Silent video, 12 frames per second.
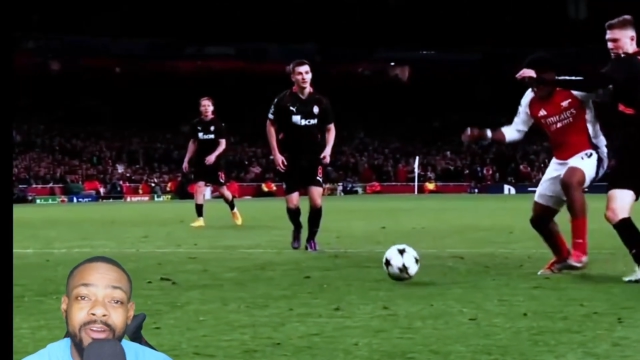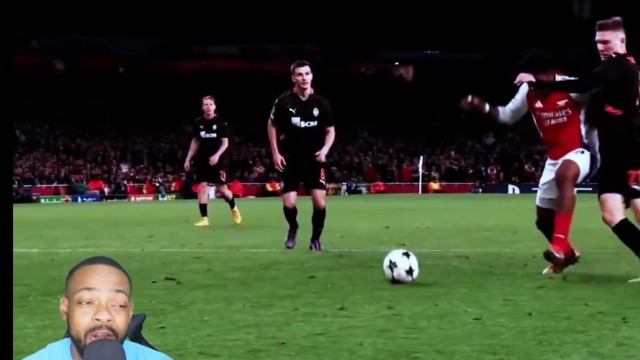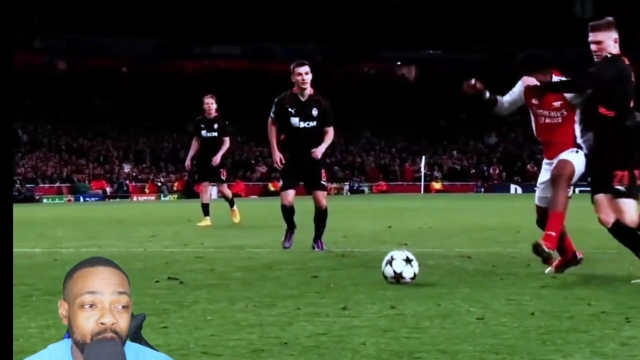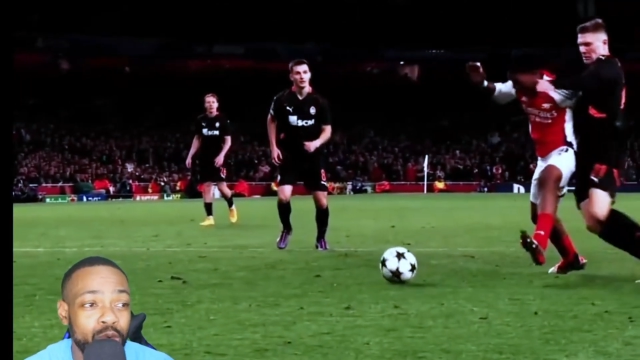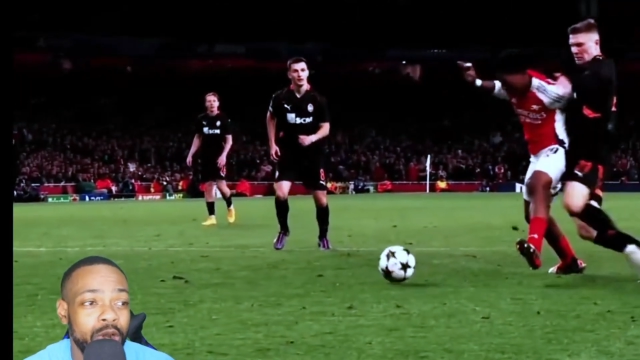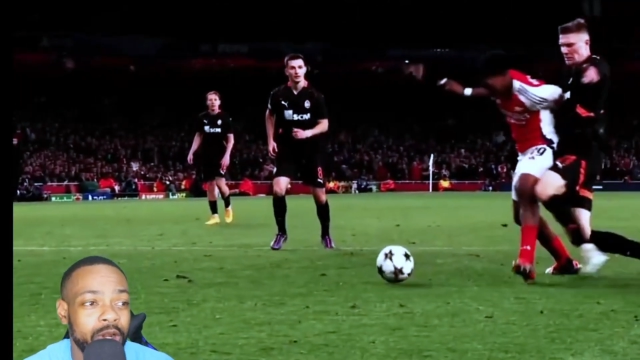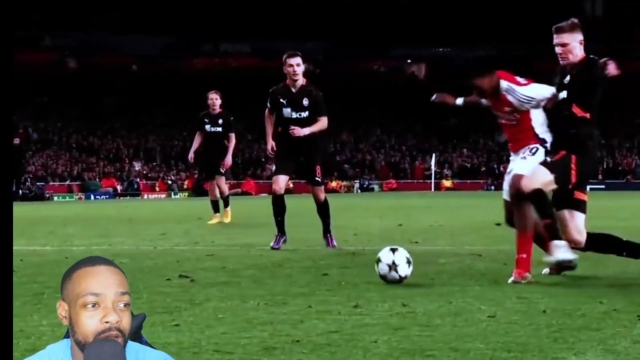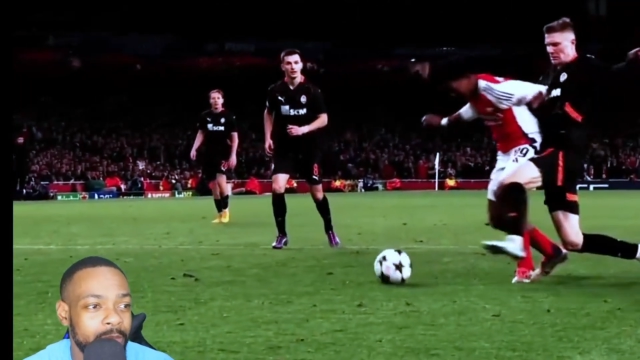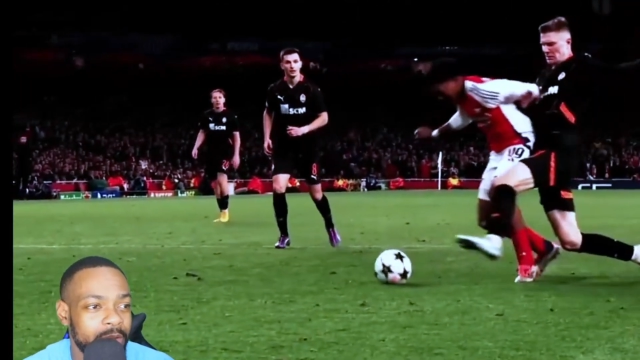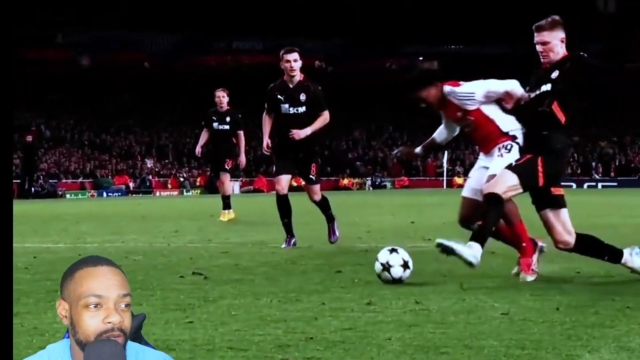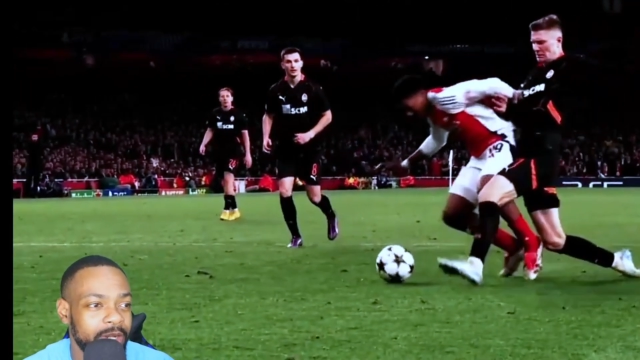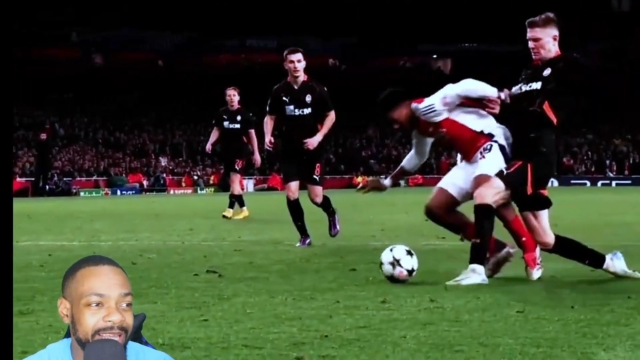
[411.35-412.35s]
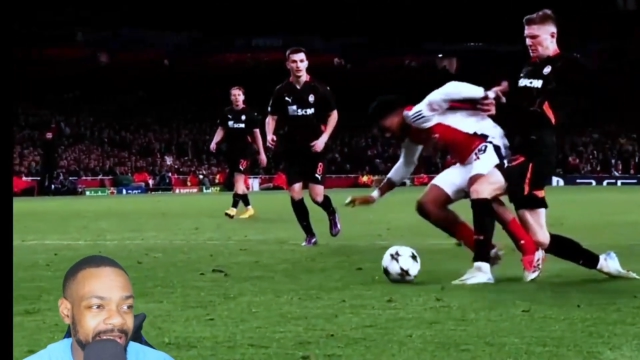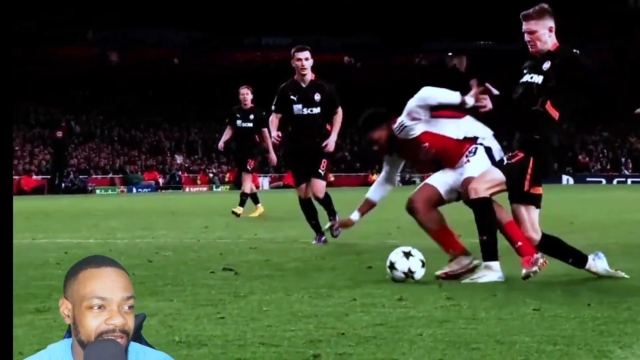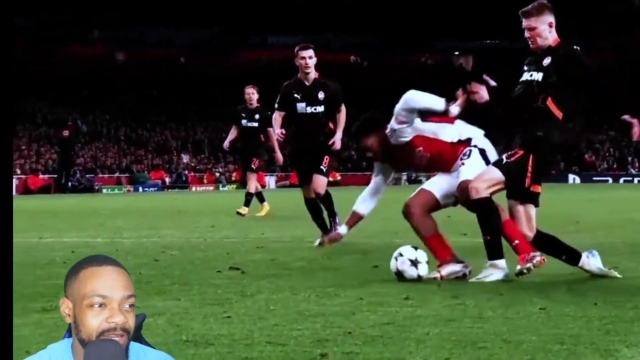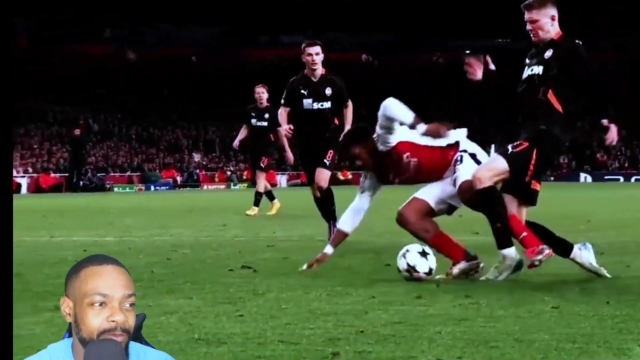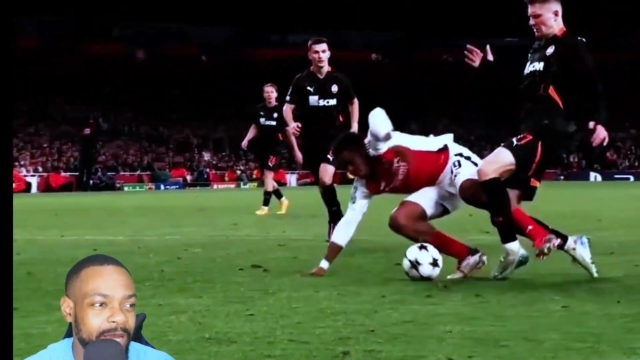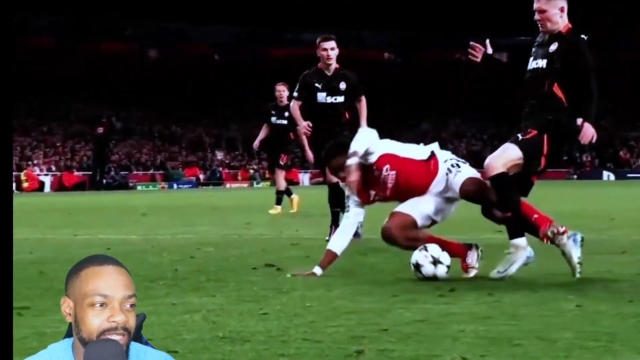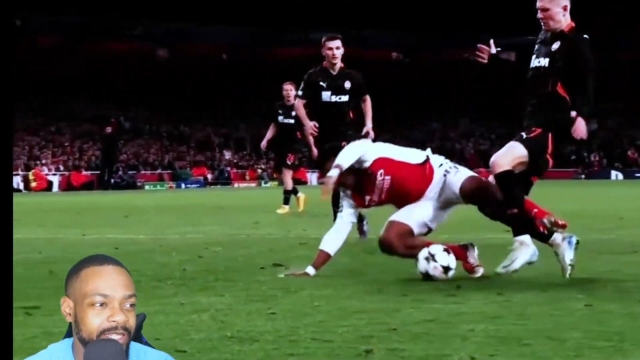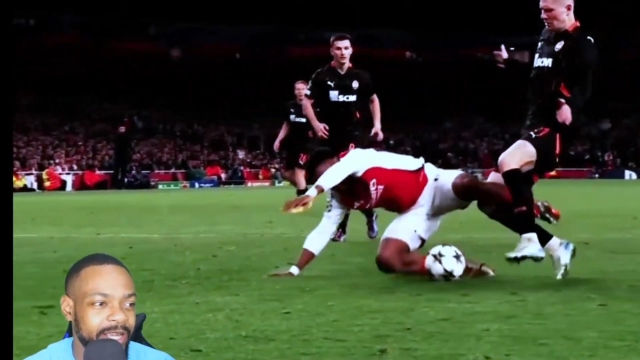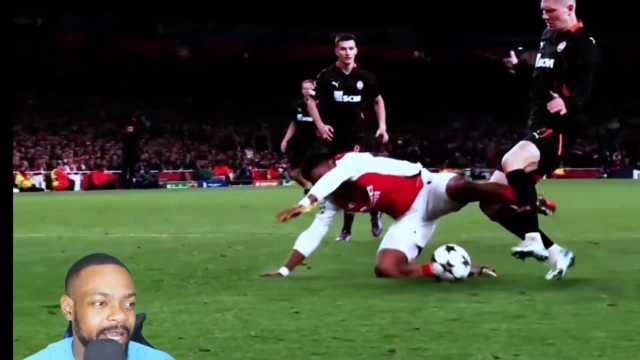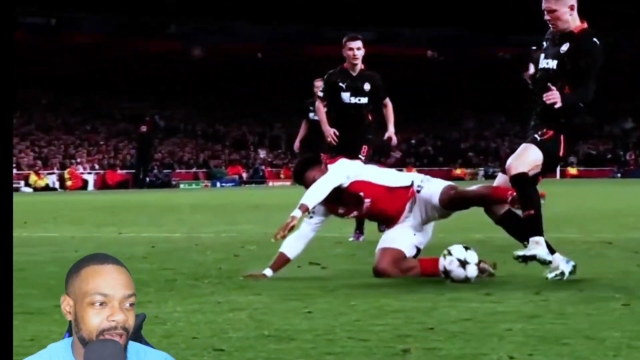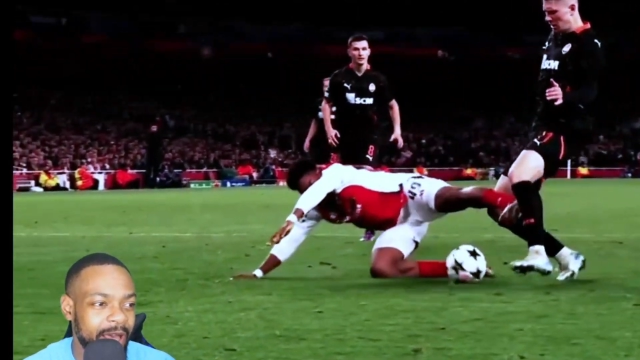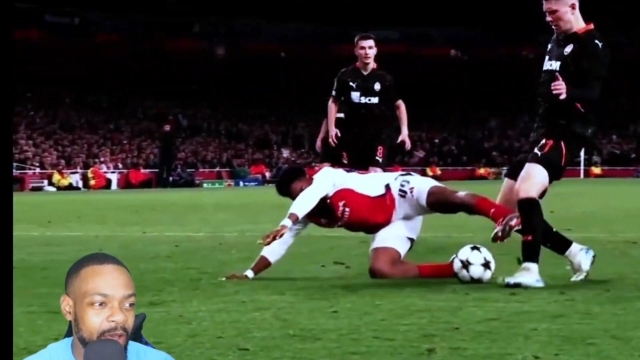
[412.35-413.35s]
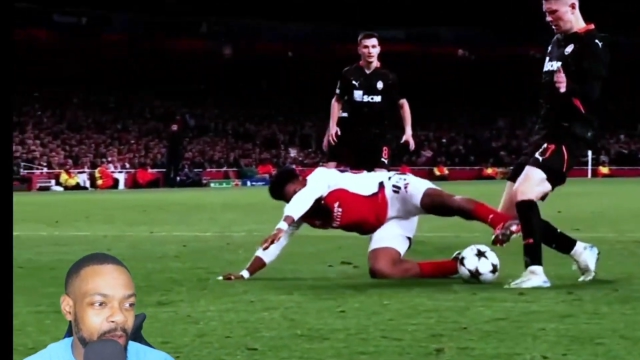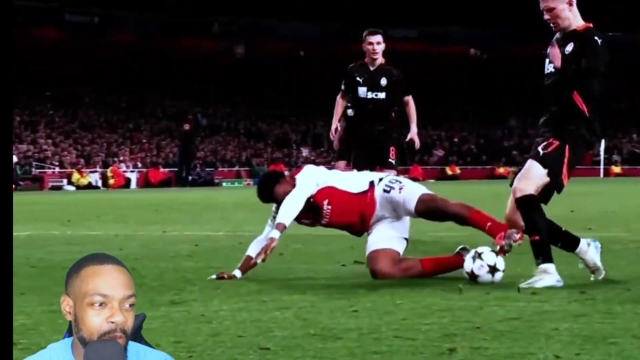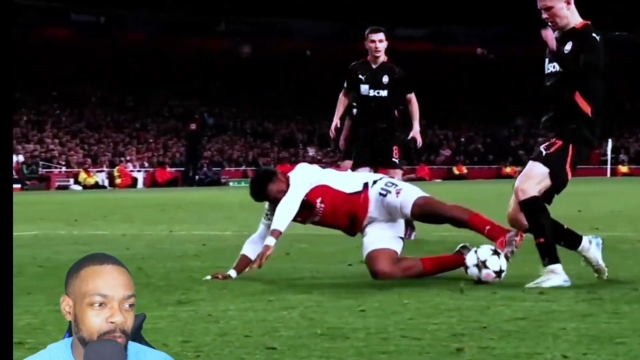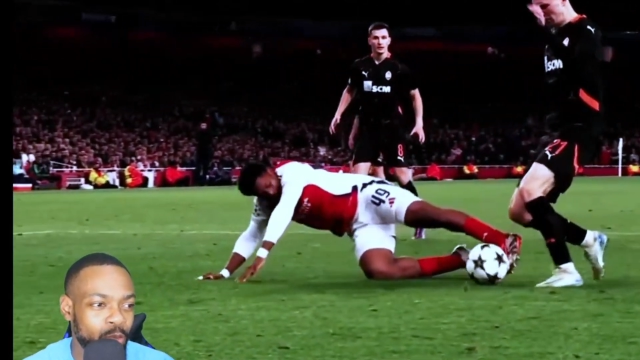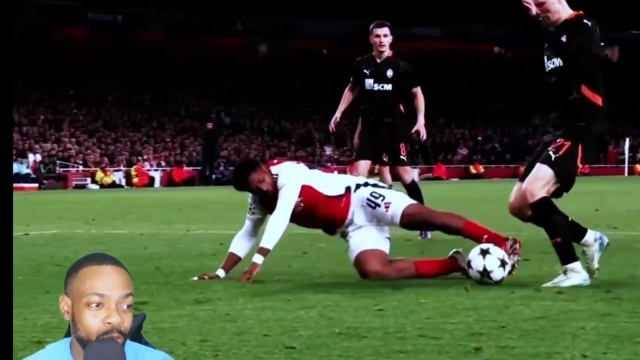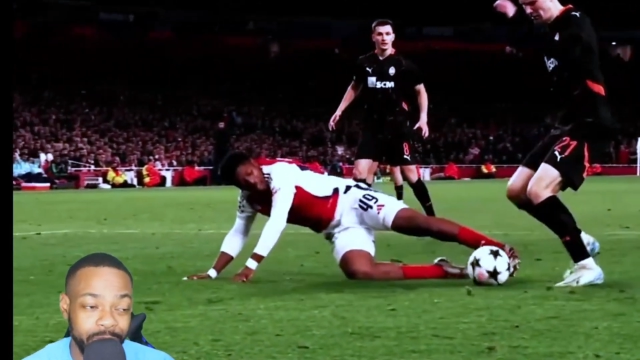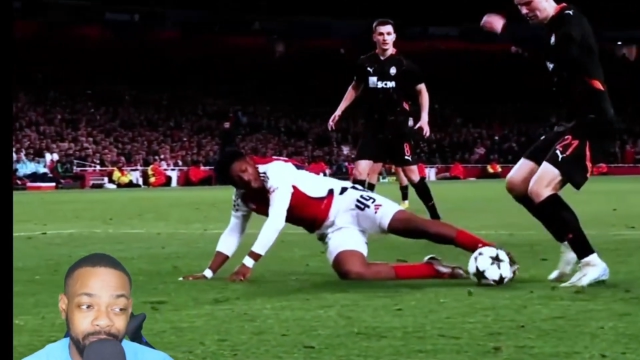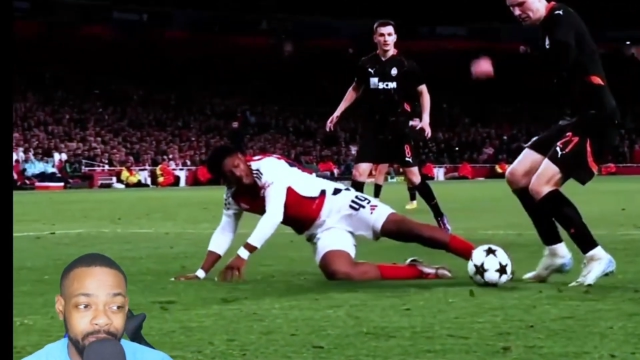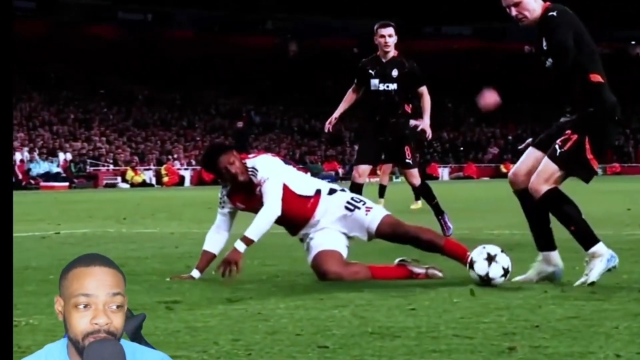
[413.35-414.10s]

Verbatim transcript: very well coming on late in the match um,